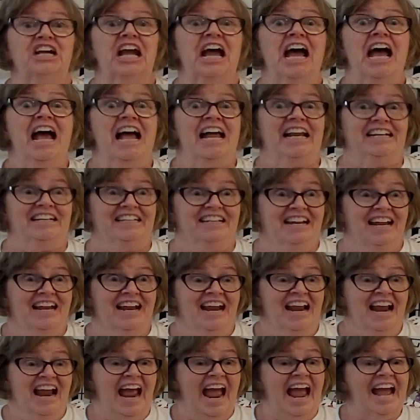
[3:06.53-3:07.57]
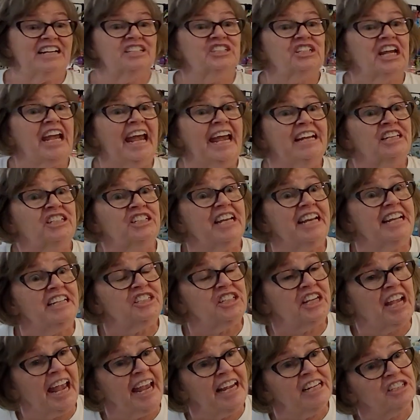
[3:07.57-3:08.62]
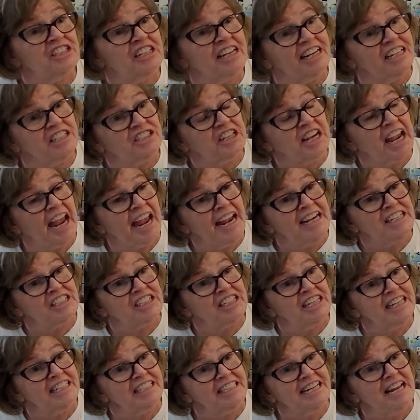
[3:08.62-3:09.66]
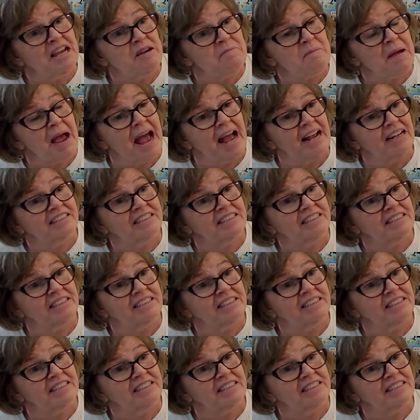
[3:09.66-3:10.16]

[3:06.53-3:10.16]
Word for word: Max. Education, education, education, isn't it, Max?